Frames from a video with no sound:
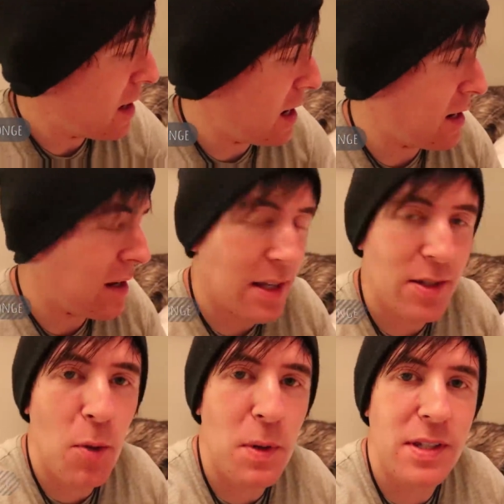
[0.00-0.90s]
and it's
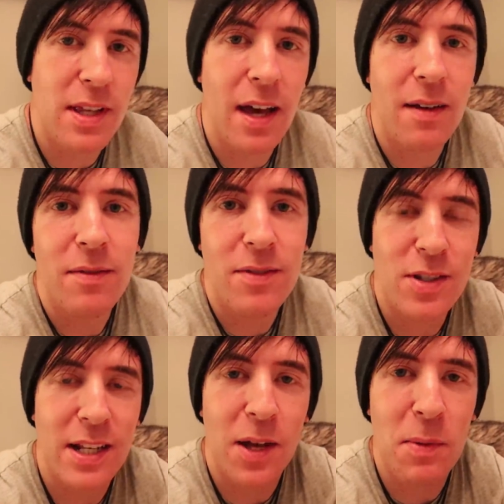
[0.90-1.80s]
almost there,
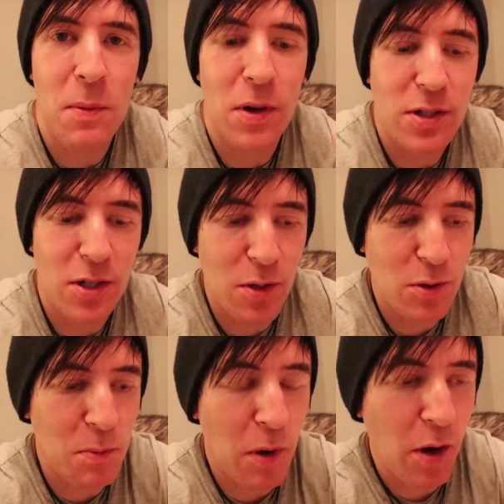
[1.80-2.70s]
just a little bit more to do
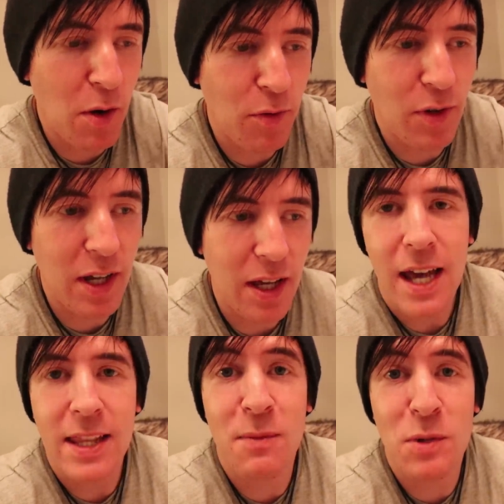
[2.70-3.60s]
tomorrow hopefully,
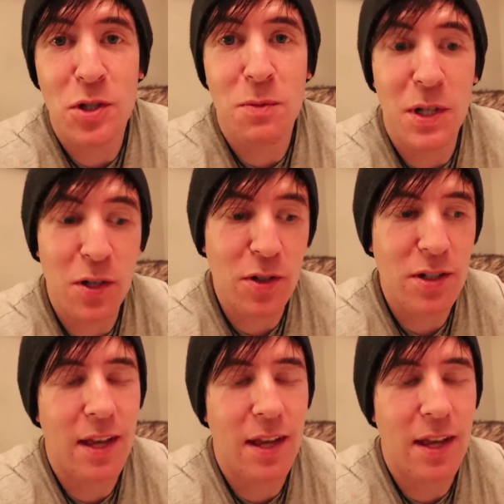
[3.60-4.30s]
and then we should be good.